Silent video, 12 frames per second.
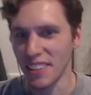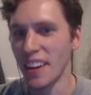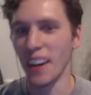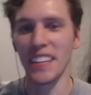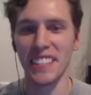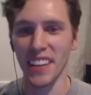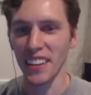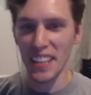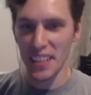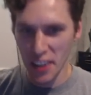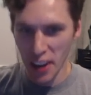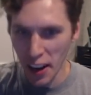I just start
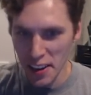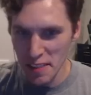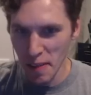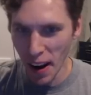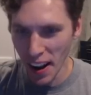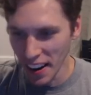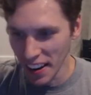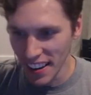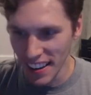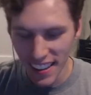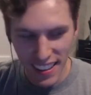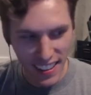like cutting my hair.
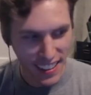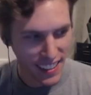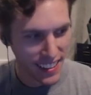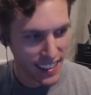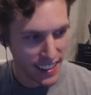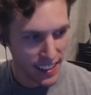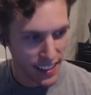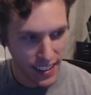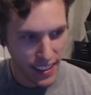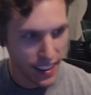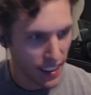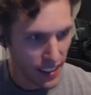
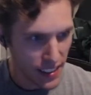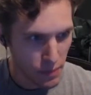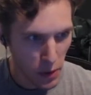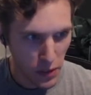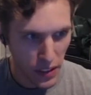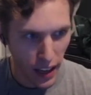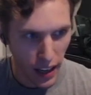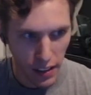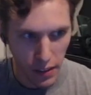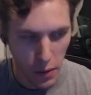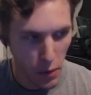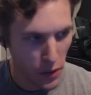All right, let's move to IRL.
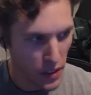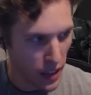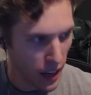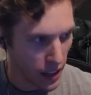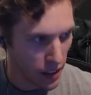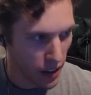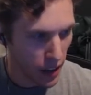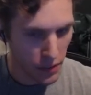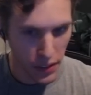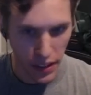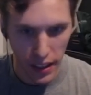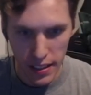We're moving to IRL for
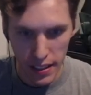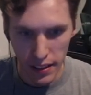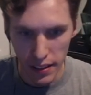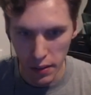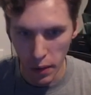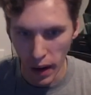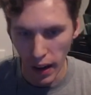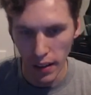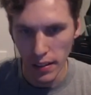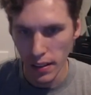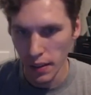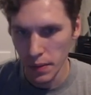the next like little while.
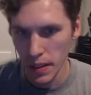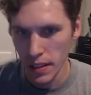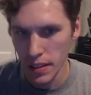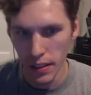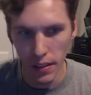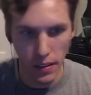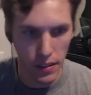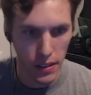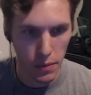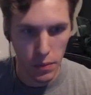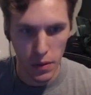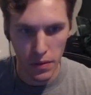I'm gonna chill. Let's
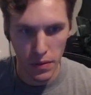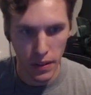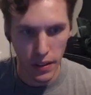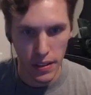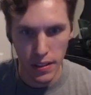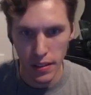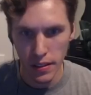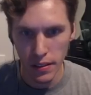move this.